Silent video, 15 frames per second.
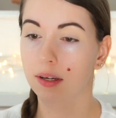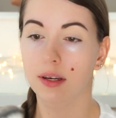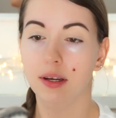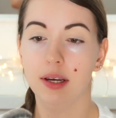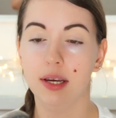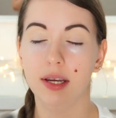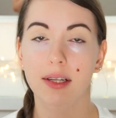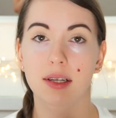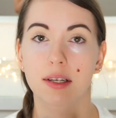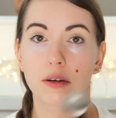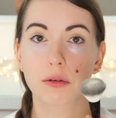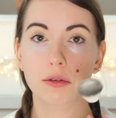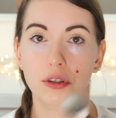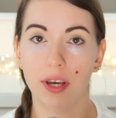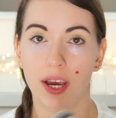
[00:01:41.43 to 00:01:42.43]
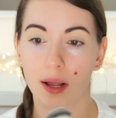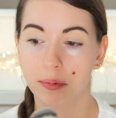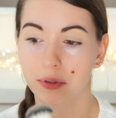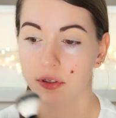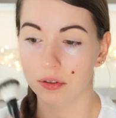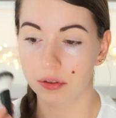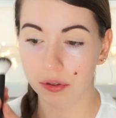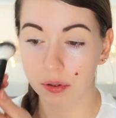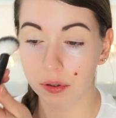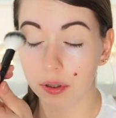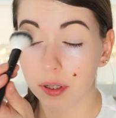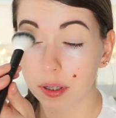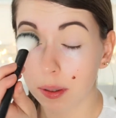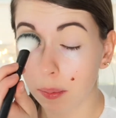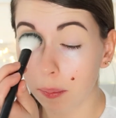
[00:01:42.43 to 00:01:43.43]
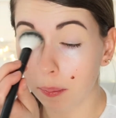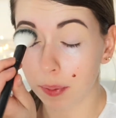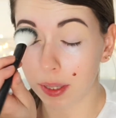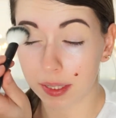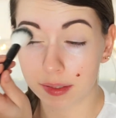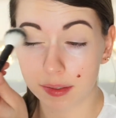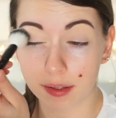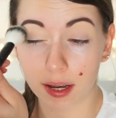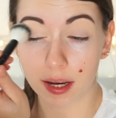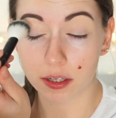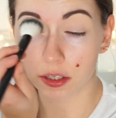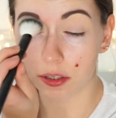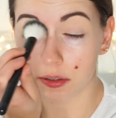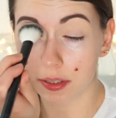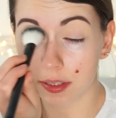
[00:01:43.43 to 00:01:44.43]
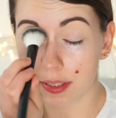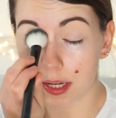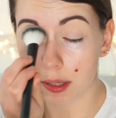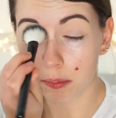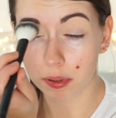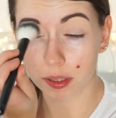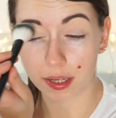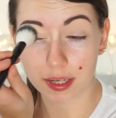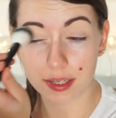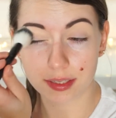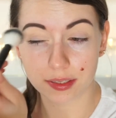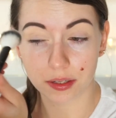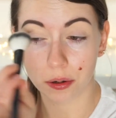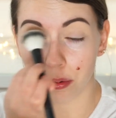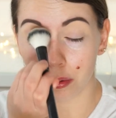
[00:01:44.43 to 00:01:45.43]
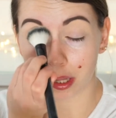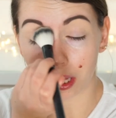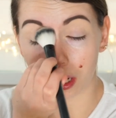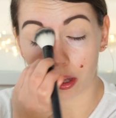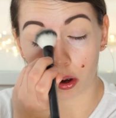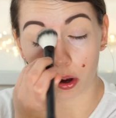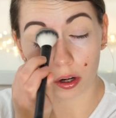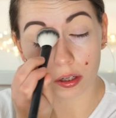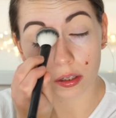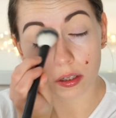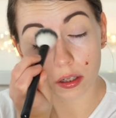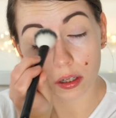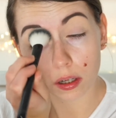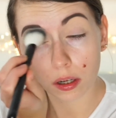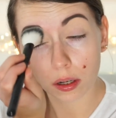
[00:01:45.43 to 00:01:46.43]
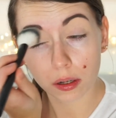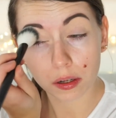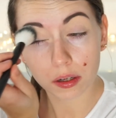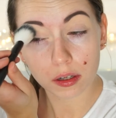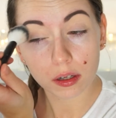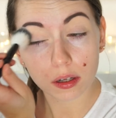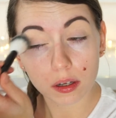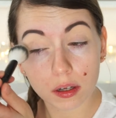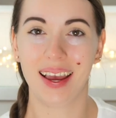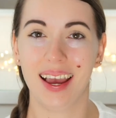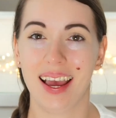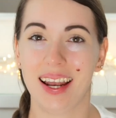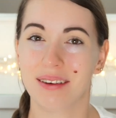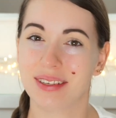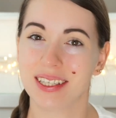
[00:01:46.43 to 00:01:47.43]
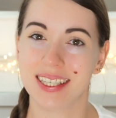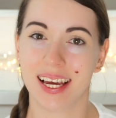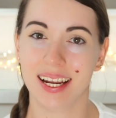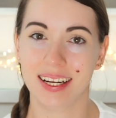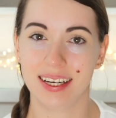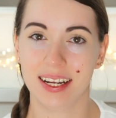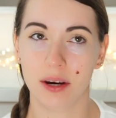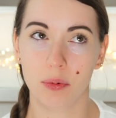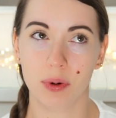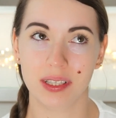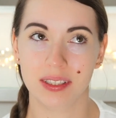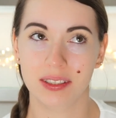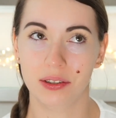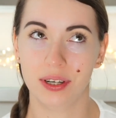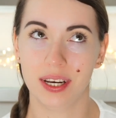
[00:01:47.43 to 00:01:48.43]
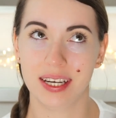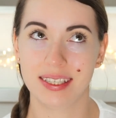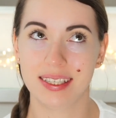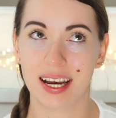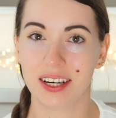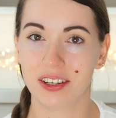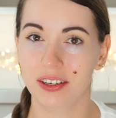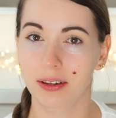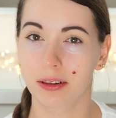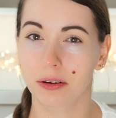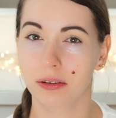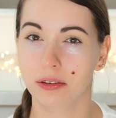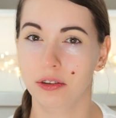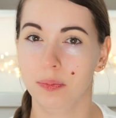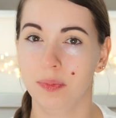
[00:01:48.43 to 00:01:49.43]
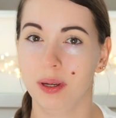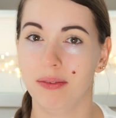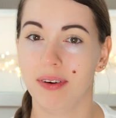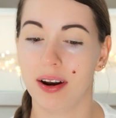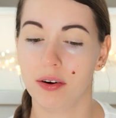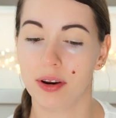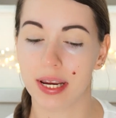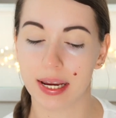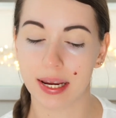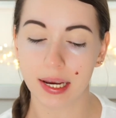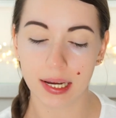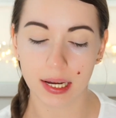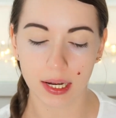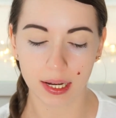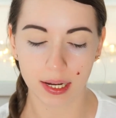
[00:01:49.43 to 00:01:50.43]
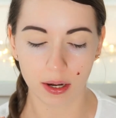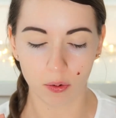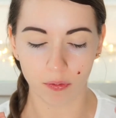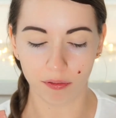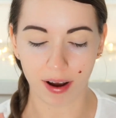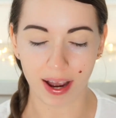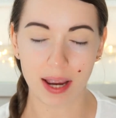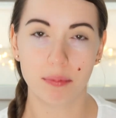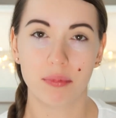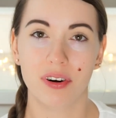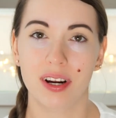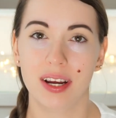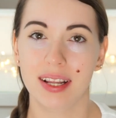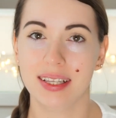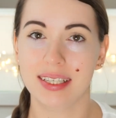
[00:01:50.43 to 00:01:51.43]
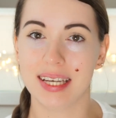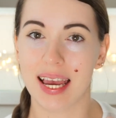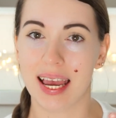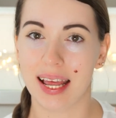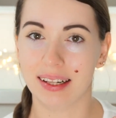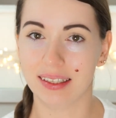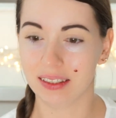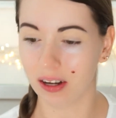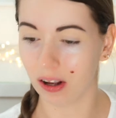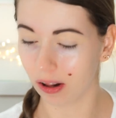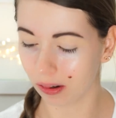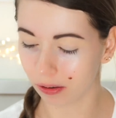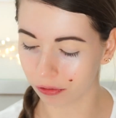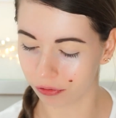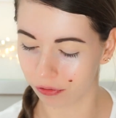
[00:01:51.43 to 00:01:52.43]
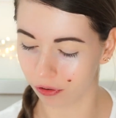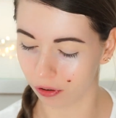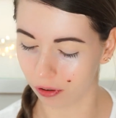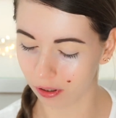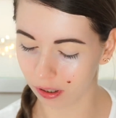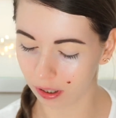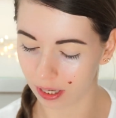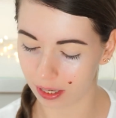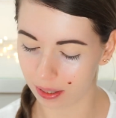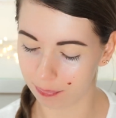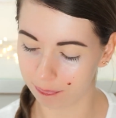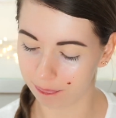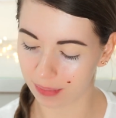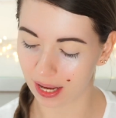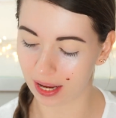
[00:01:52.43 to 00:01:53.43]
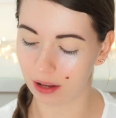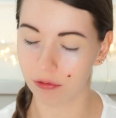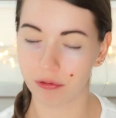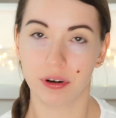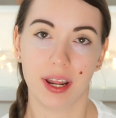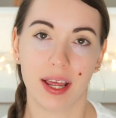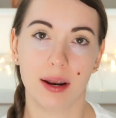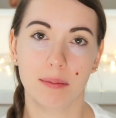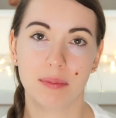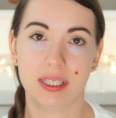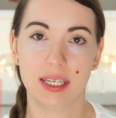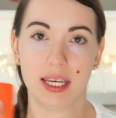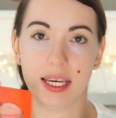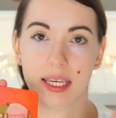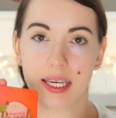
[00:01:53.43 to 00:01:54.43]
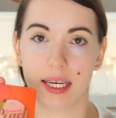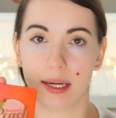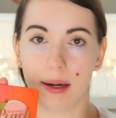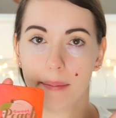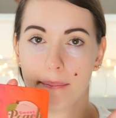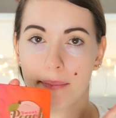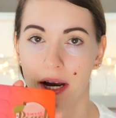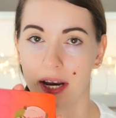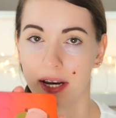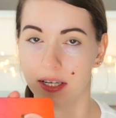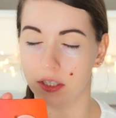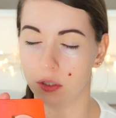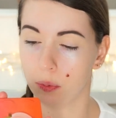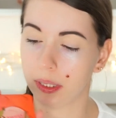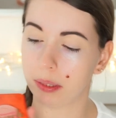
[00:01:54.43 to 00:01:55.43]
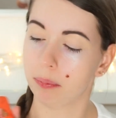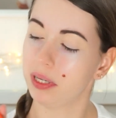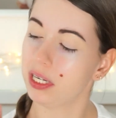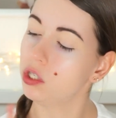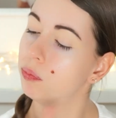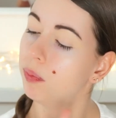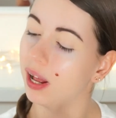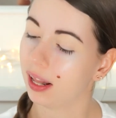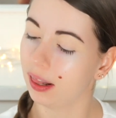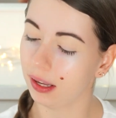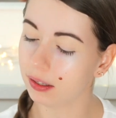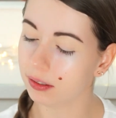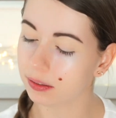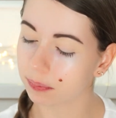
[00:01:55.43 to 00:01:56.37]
and that also helps to make the eyeshadow stay in place the whole day long. And I've decided that I want today's eyeshadow look to be very vibrant and colorful, and for that I'm taking my Sweet Peach palette,